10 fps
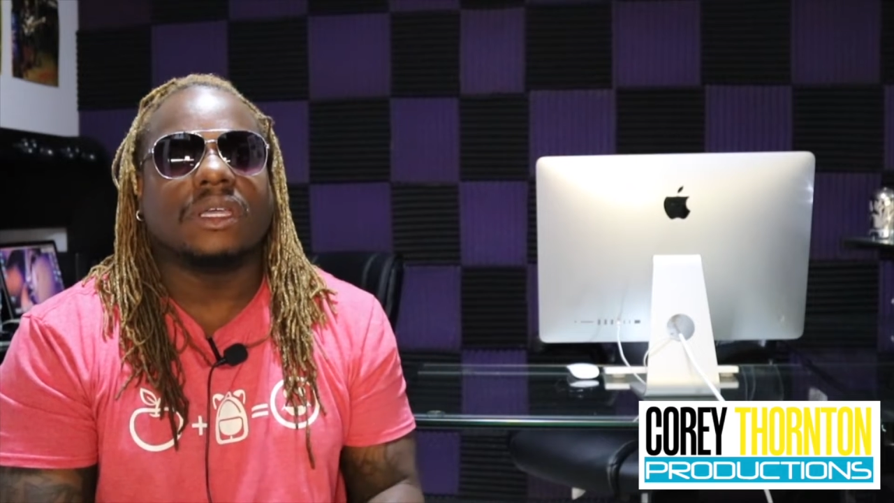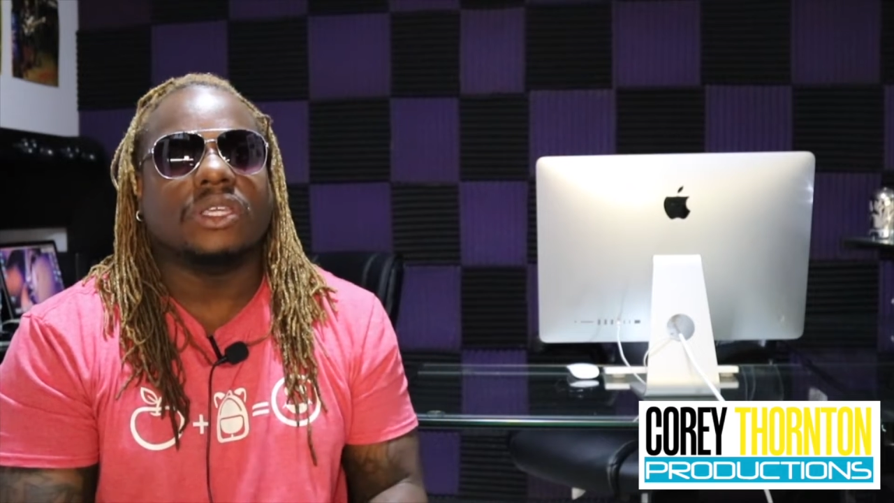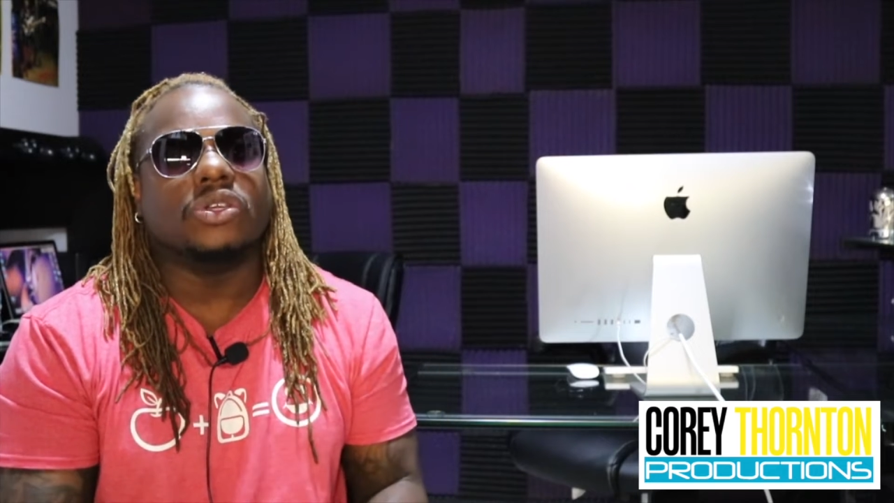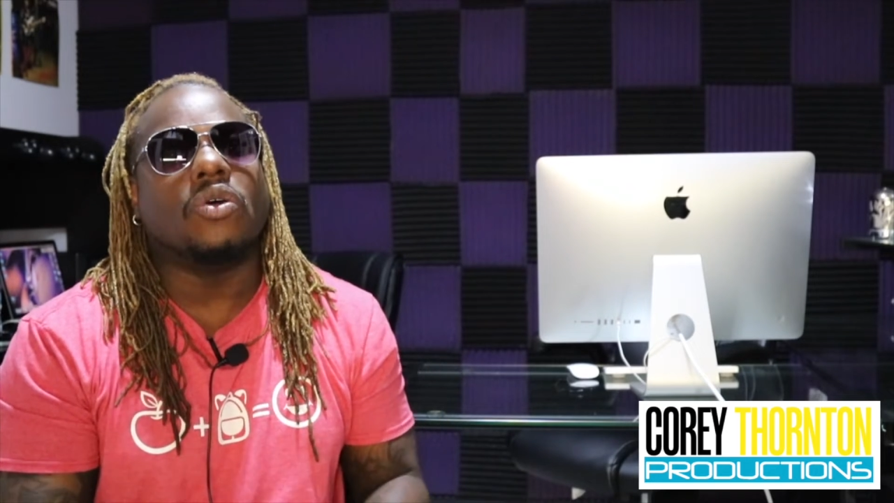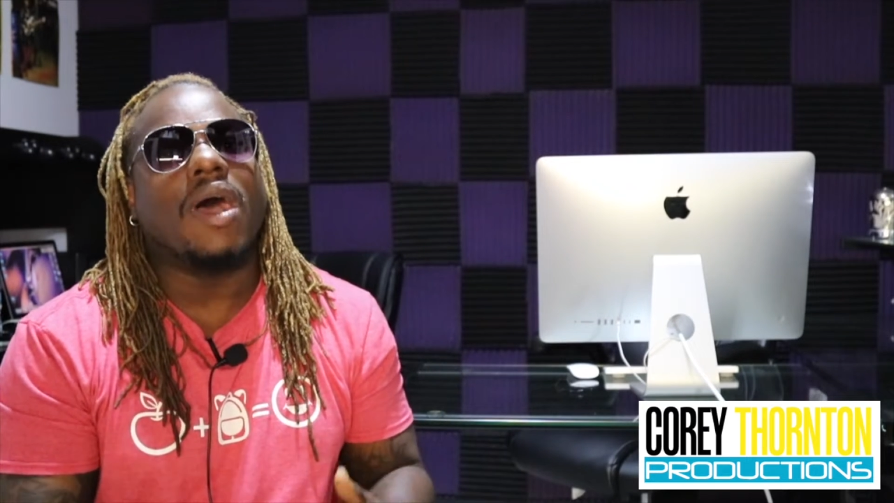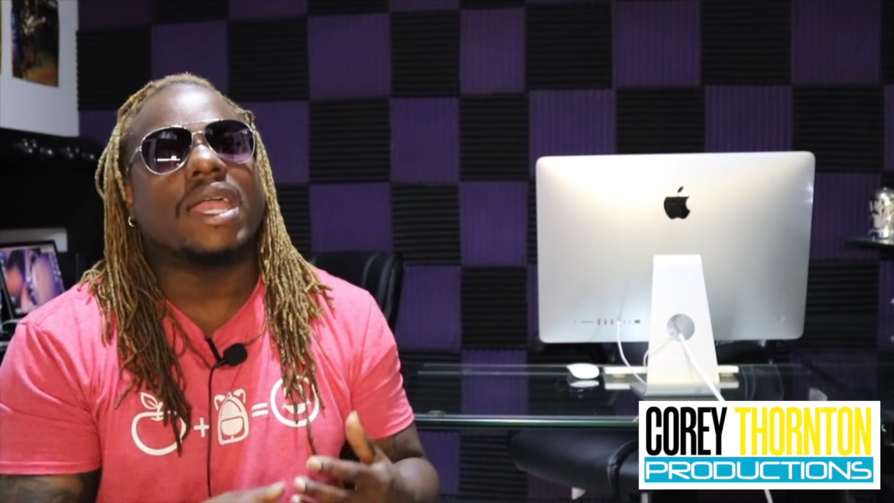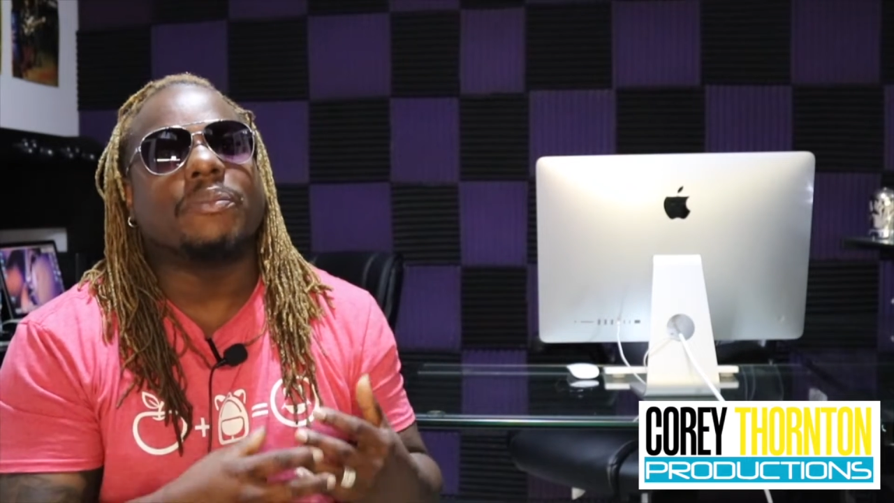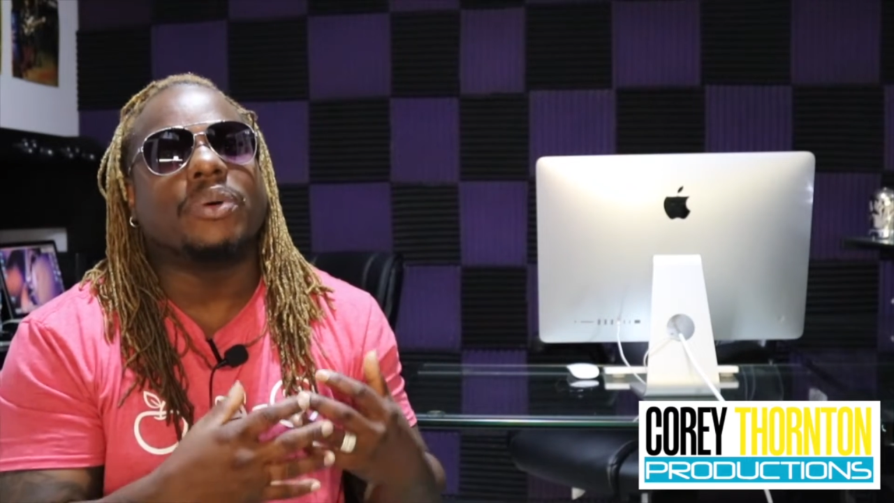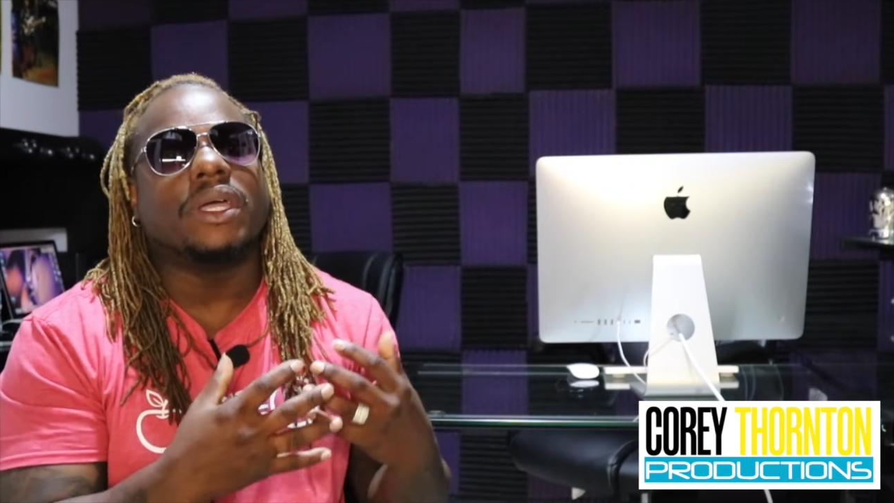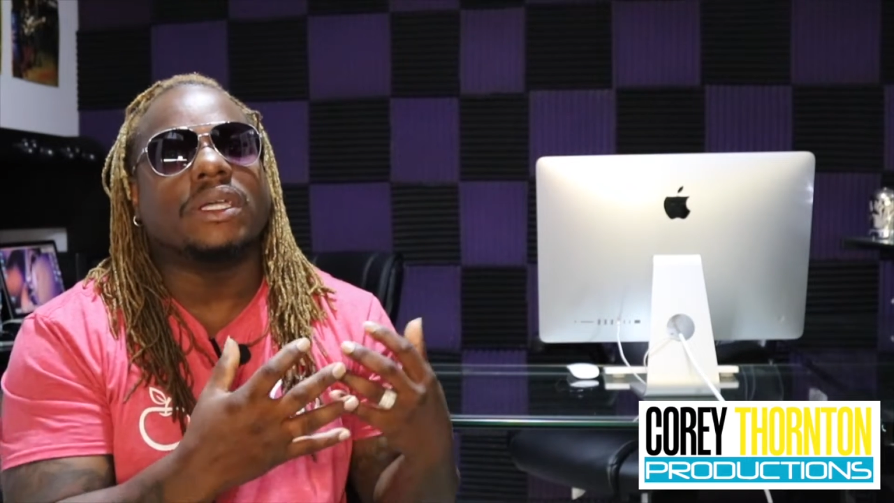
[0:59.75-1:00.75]
You go out
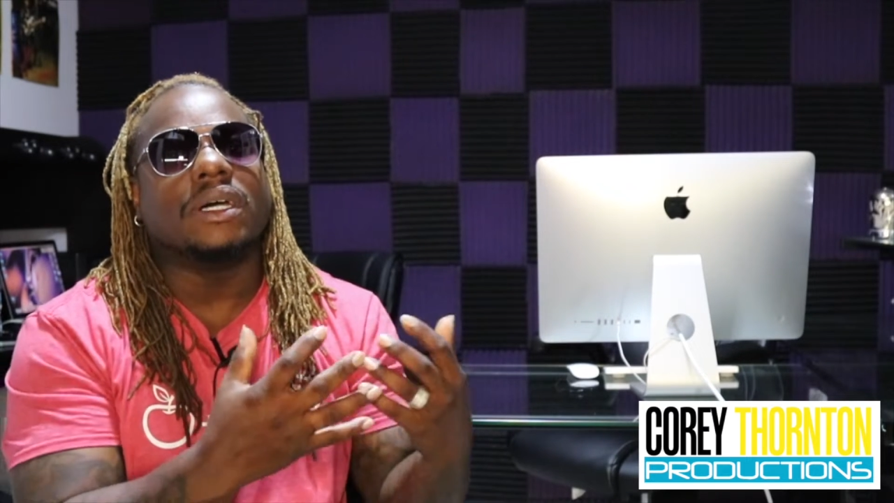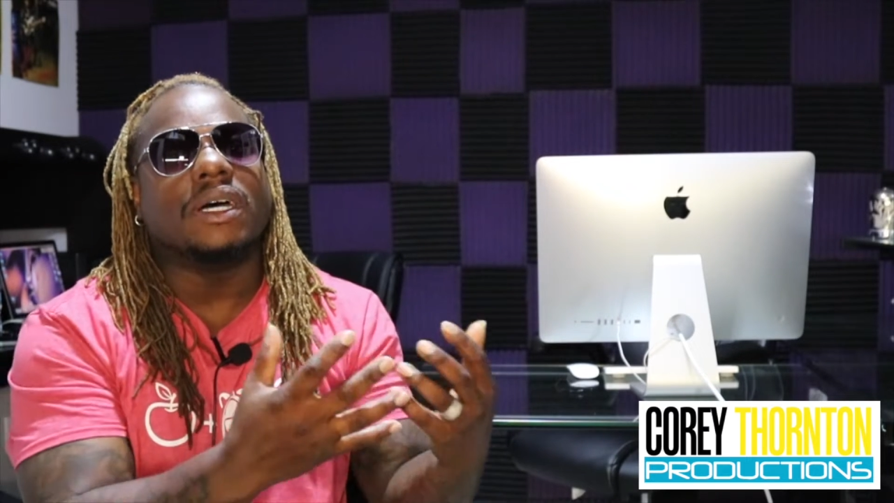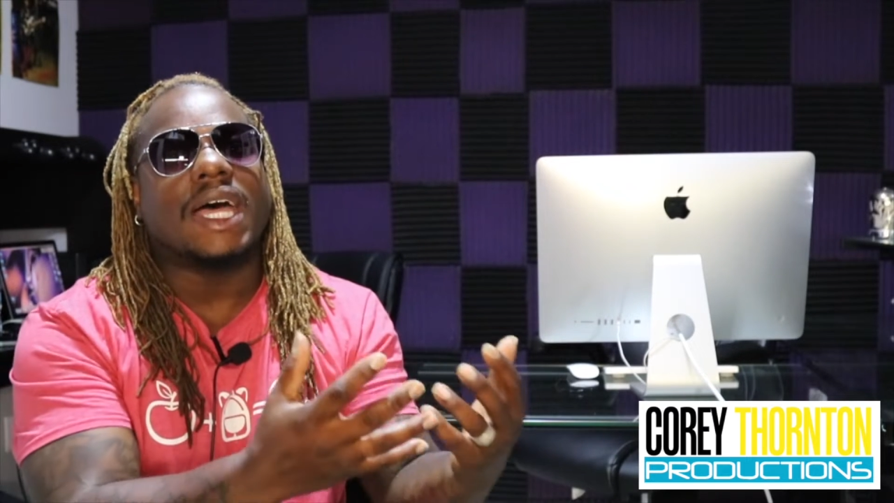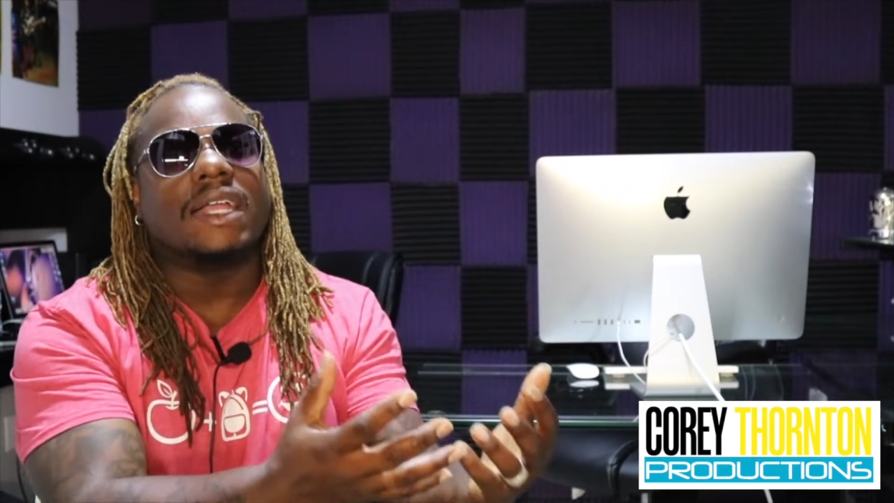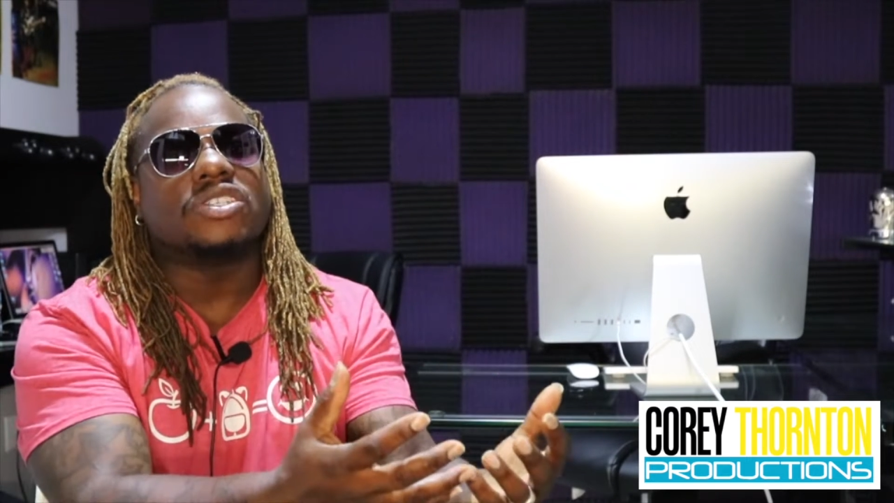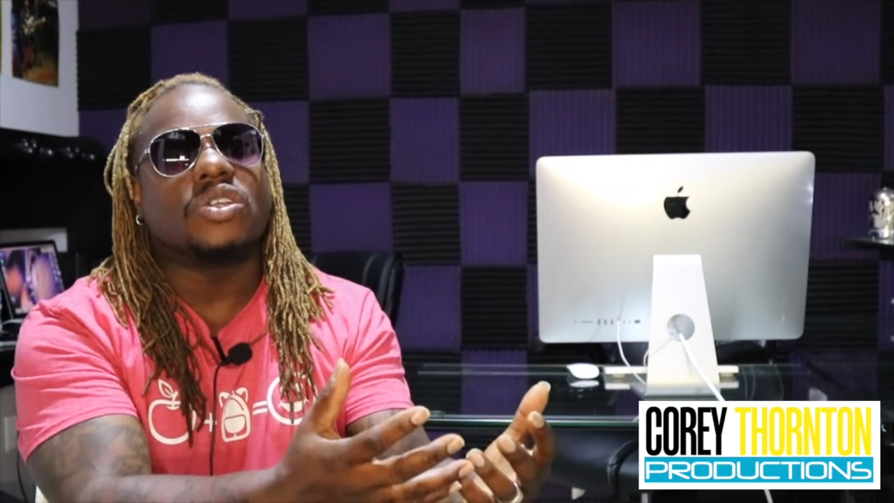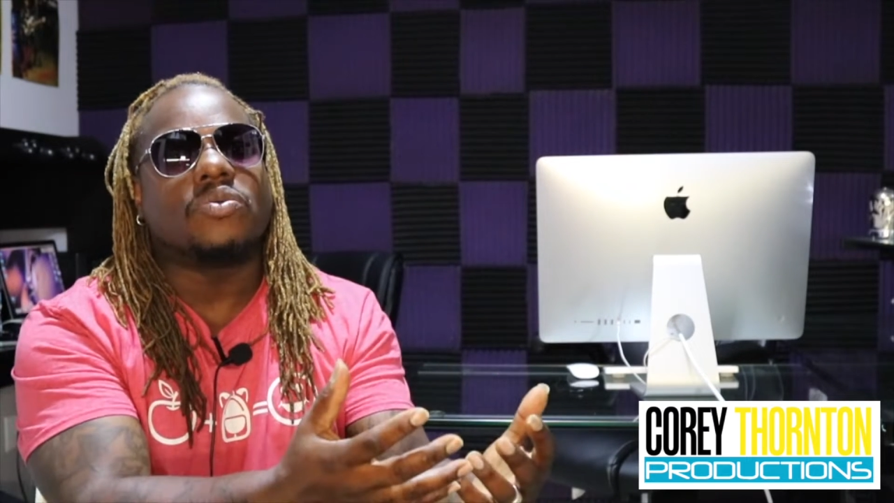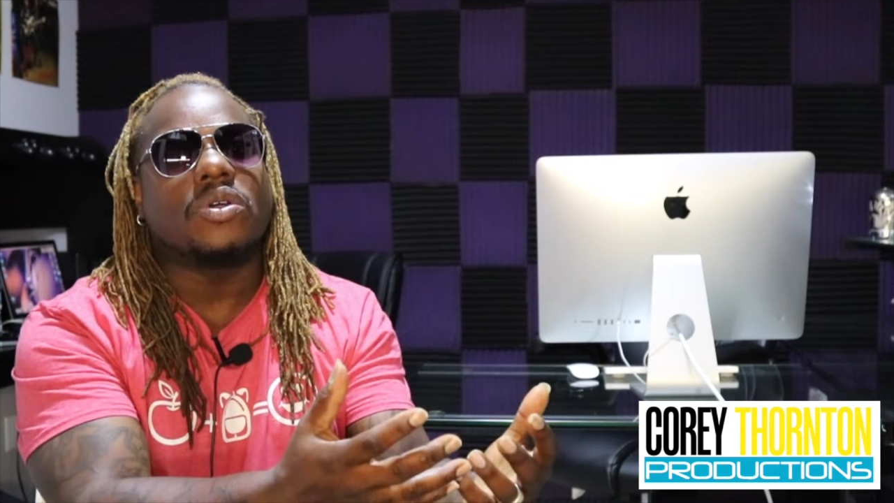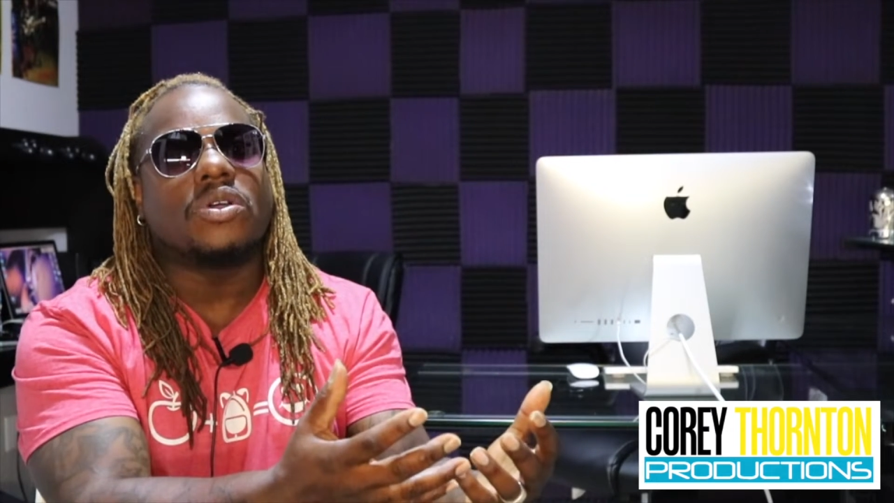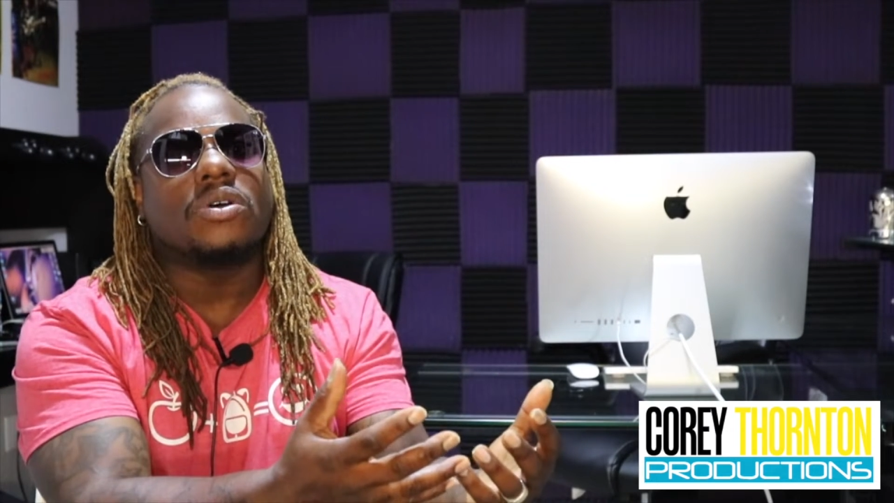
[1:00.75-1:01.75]
and put good out into the
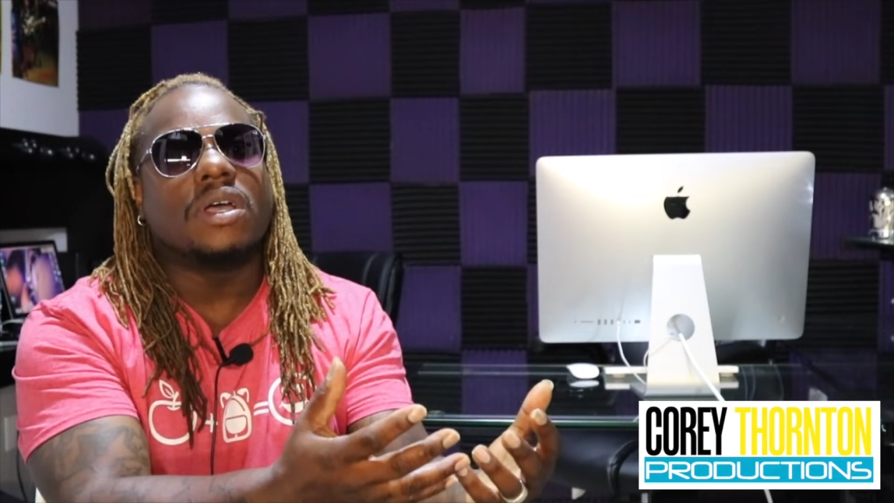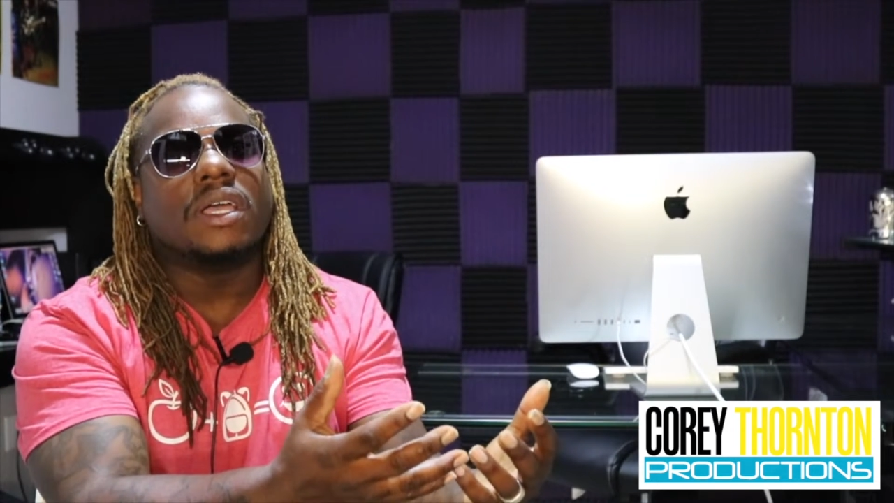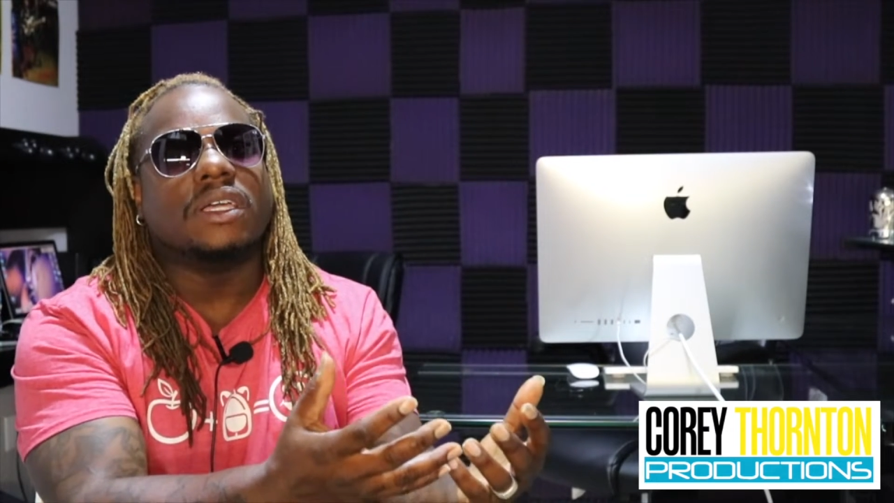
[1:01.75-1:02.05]
world,